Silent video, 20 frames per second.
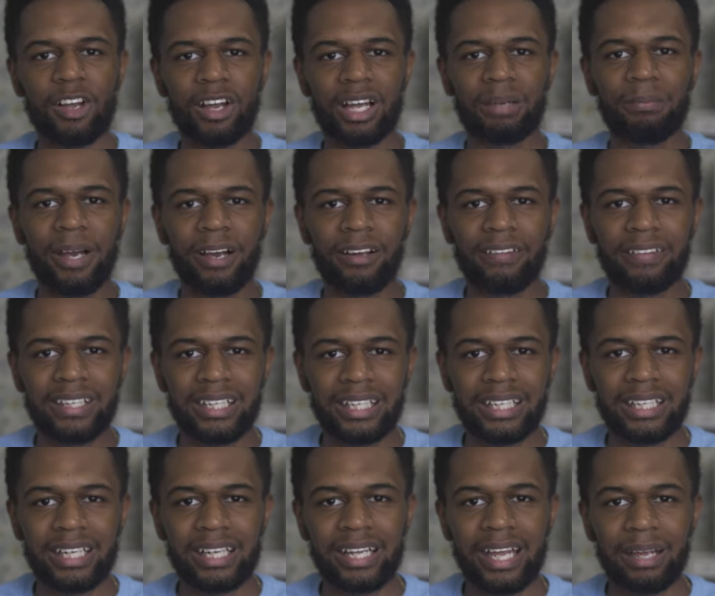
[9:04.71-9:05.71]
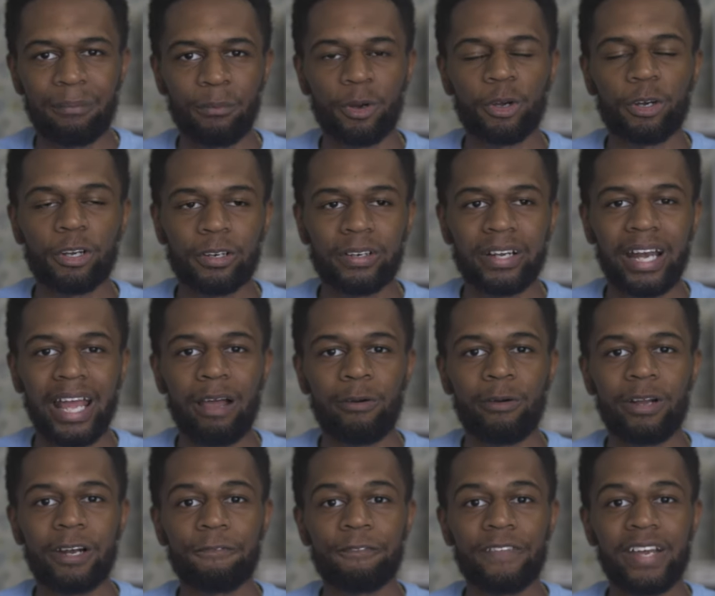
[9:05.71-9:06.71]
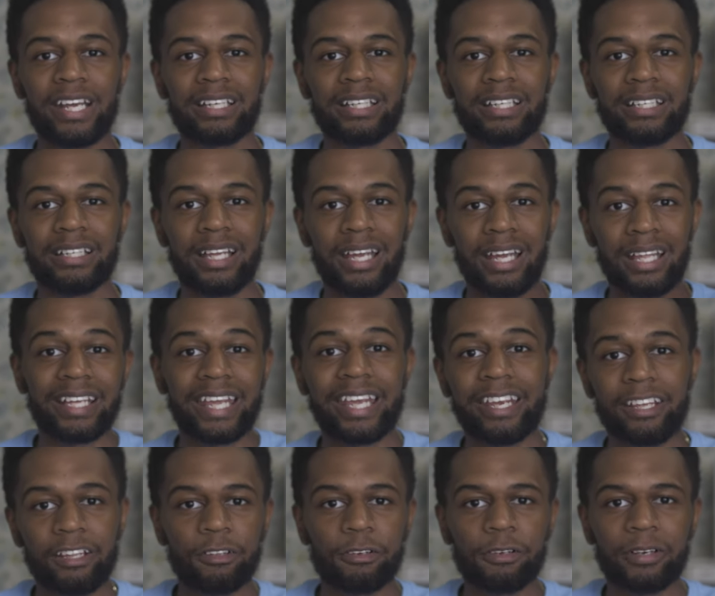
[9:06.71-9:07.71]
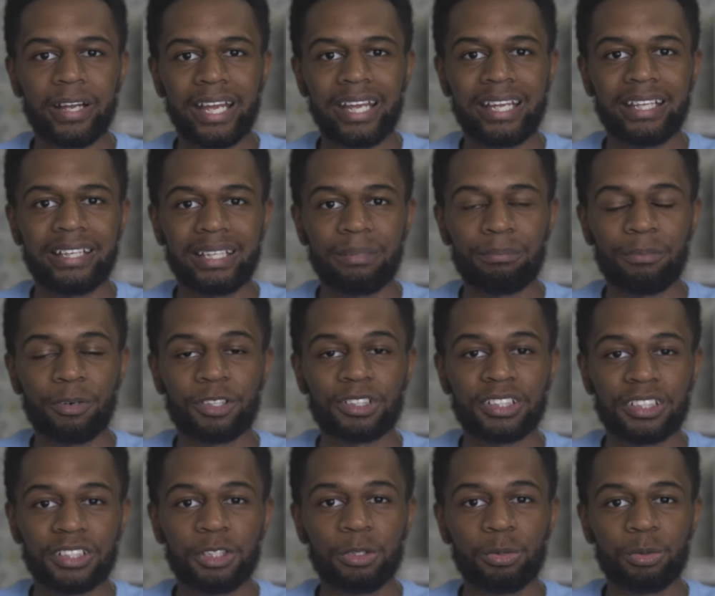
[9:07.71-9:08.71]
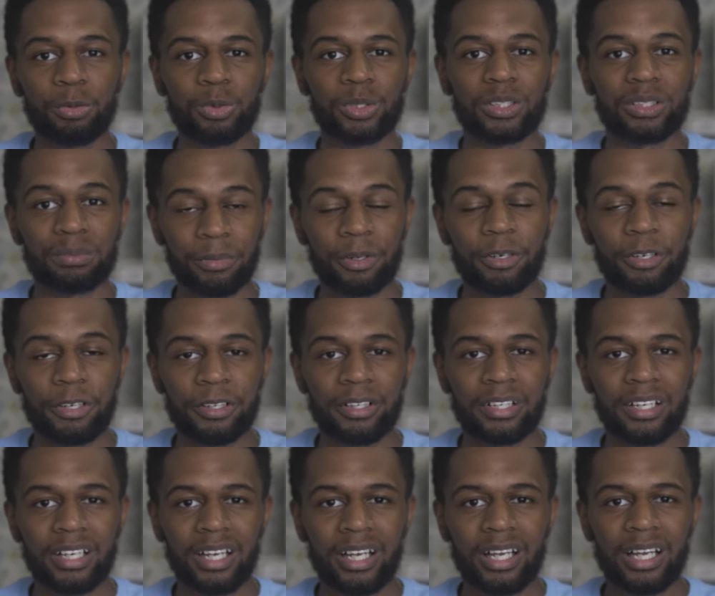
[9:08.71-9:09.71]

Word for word: talk about the murder and how it affected the killer and the person who was murdered.